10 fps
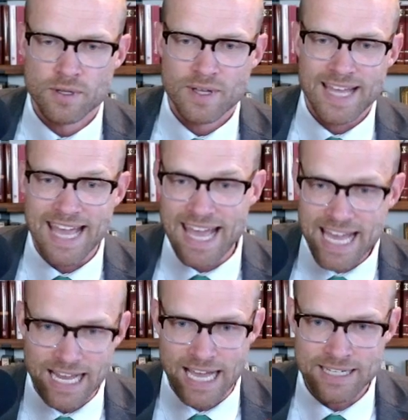
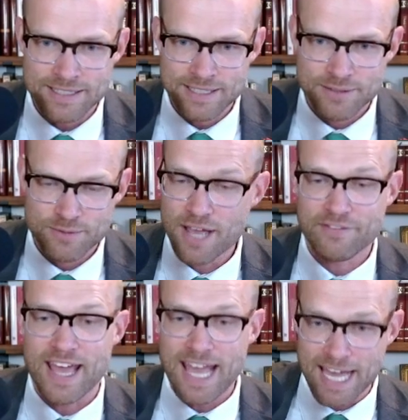Hannah. We
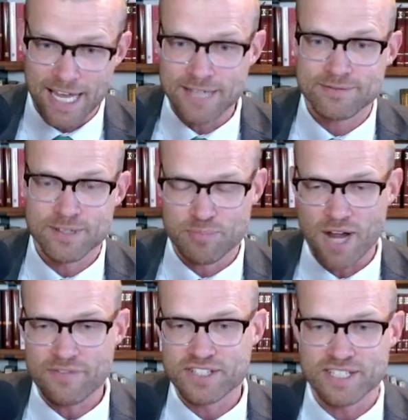have Anna, the
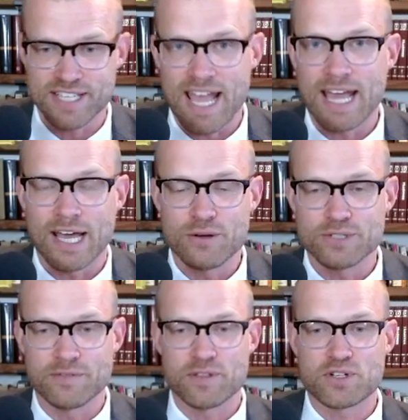prophetess Anna, who's
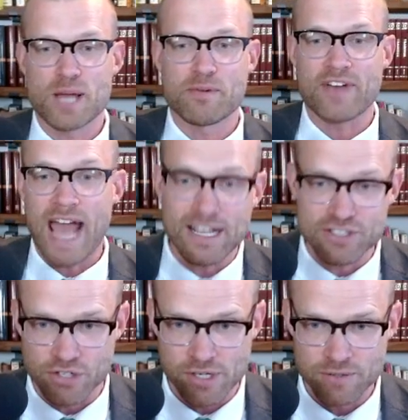of the tribe of
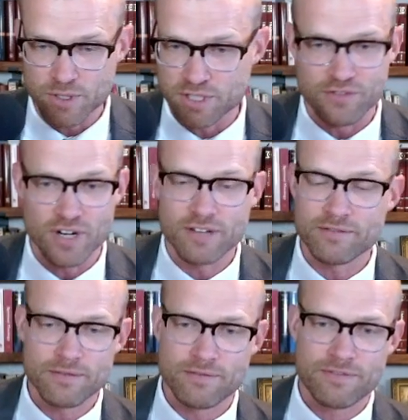Asser, which is very
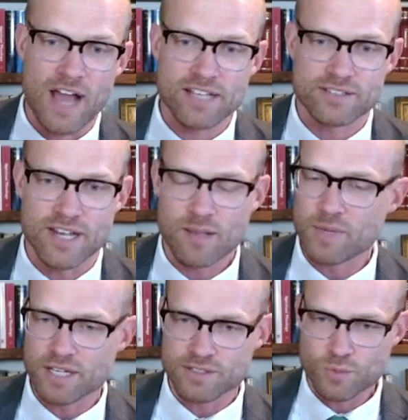fascinating
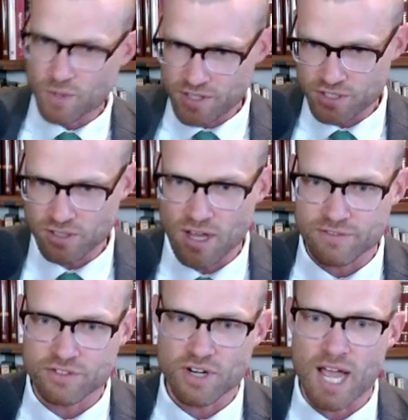because it's one of these
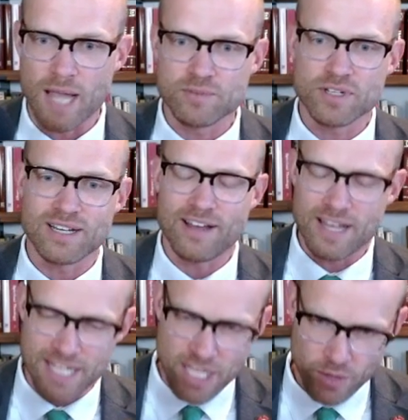loft tribes uh,
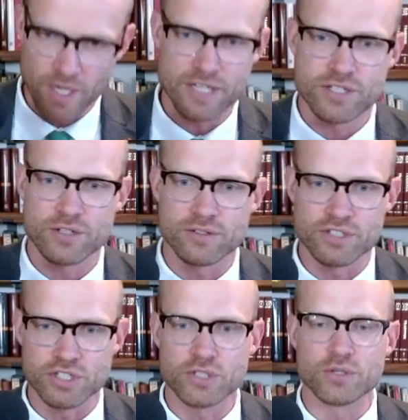adhering to the
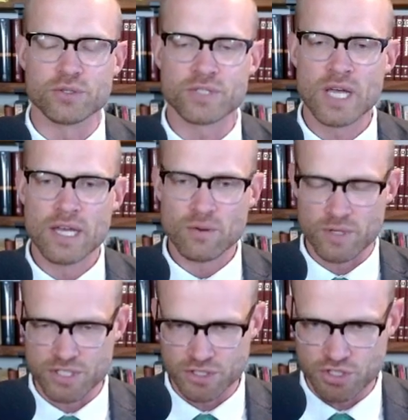Jews,
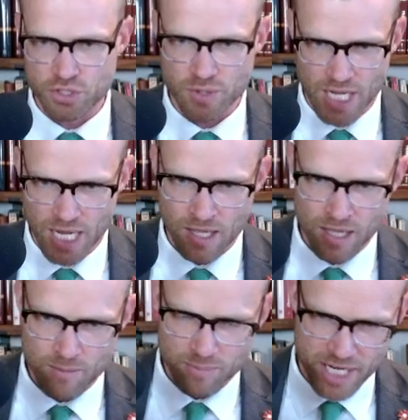which is Judah,
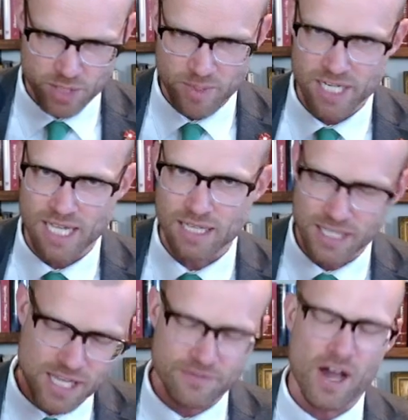Benjamin, and
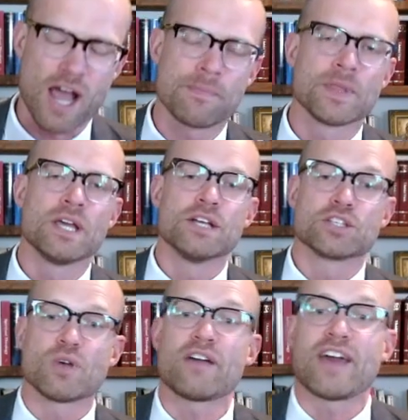Levi.
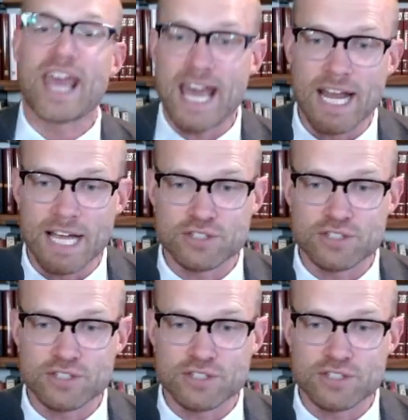So we have Hannah.